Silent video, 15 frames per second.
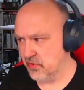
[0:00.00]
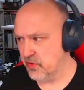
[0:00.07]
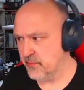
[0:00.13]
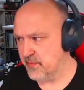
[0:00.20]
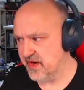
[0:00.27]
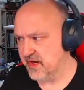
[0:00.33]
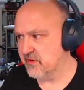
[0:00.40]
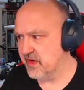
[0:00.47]

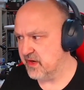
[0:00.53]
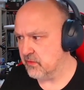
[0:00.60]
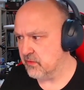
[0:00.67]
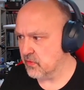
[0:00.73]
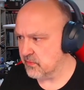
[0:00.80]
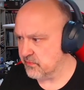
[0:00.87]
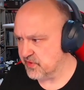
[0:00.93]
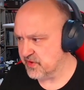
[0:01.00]
urban area
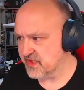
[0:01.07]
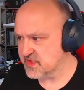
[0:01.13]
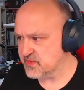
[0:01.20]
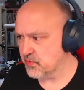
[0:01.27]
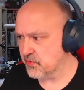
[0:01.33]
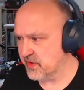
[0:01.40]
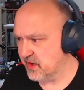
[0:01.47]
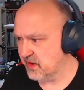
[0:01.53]
or I'm not
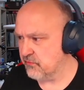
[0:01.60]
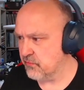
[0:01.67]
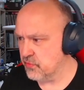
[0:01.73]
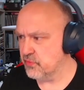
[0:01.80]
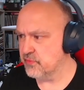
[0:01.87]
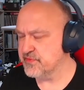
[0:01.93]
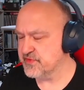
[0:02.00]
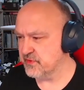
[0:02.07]
exploring
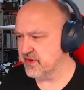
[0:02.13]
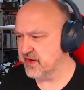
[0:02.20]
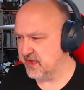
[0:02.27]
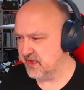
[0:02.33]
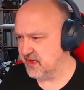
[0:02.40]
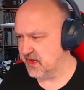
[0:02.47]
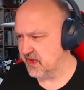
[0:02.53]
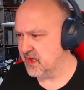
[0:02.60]
rooms or
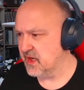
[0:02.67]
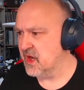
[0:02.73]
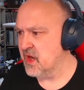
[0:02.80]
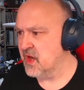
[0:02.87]
anything.